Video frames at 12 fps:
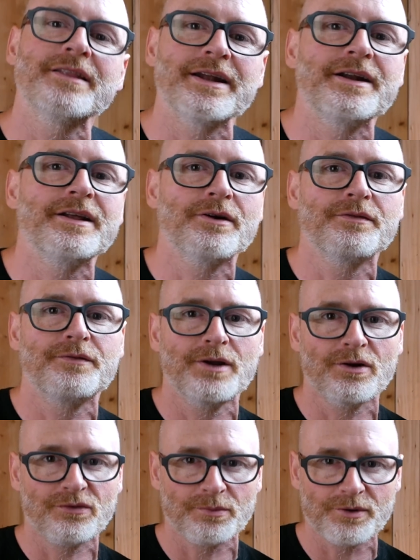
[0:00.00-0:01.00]
that it
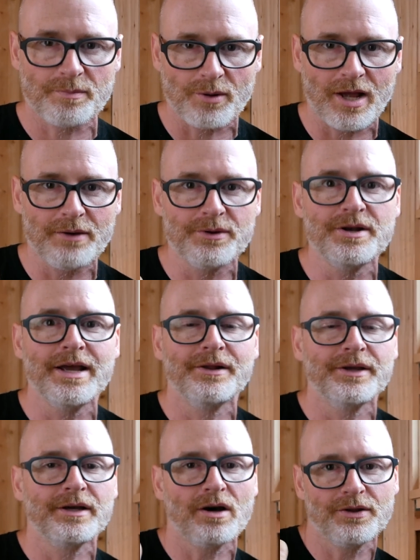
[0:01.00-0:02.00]
interferes with your plywood
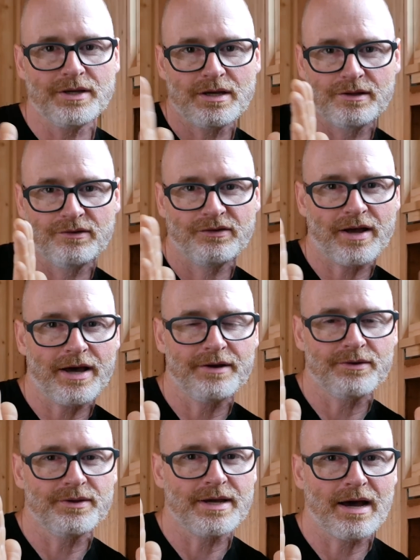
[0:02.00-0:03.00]
nailing on the inside
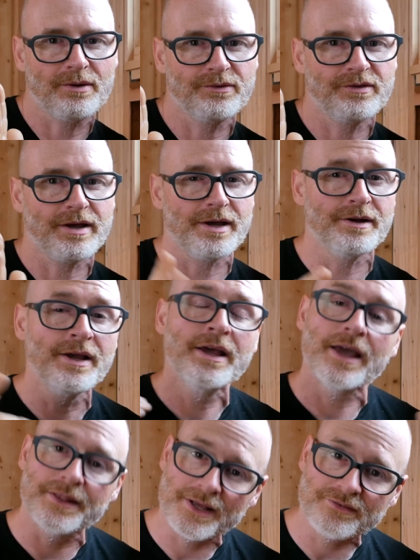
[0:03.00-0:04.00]
or the outside.
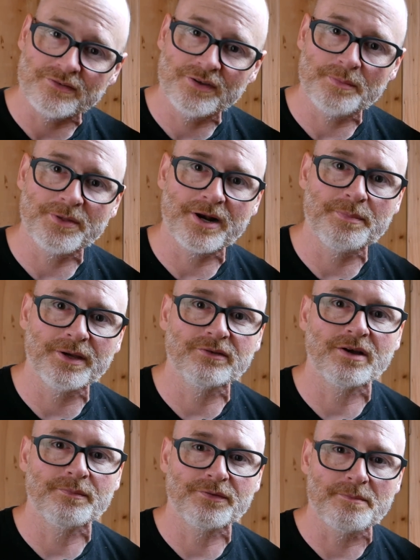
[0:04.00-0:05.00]
And that's a tip that I
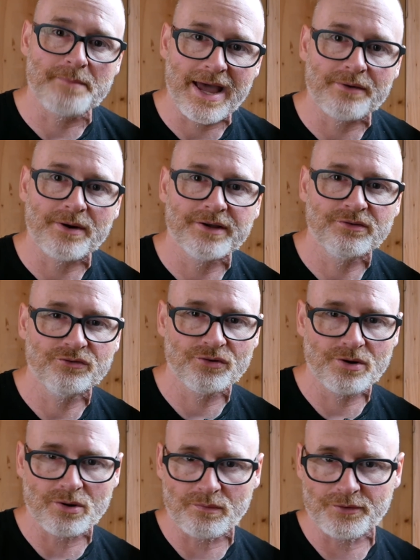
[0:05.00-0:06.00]
picked up from Matt
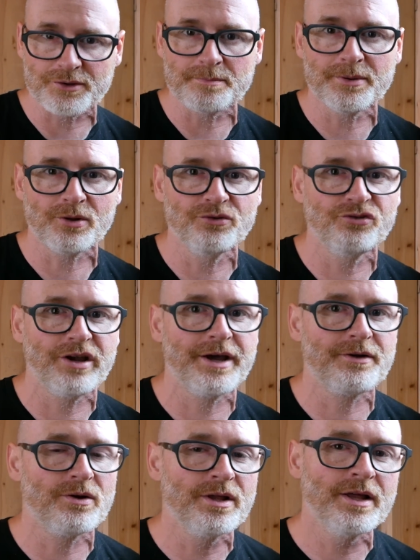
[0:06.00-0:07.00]
Reisinger over at the Build
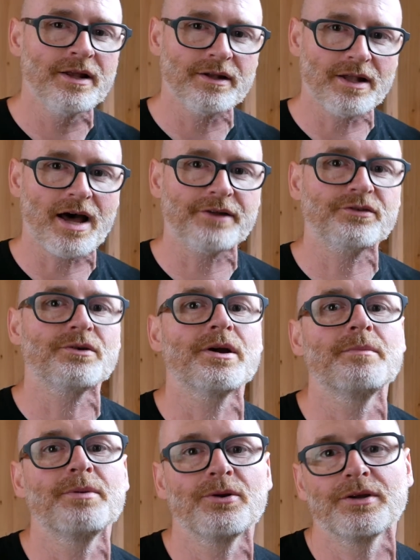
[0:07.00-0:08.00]
channel. Lots of
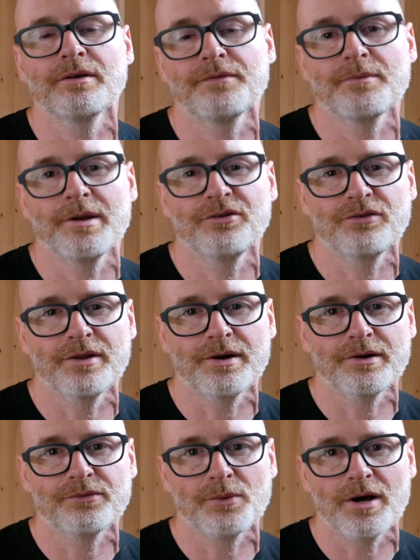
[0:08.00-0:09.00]
great building information
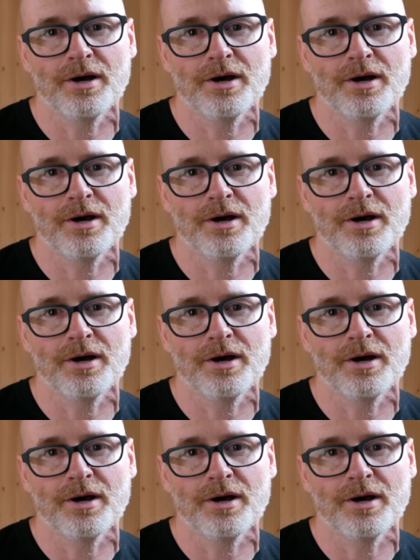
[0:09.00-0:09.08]
there as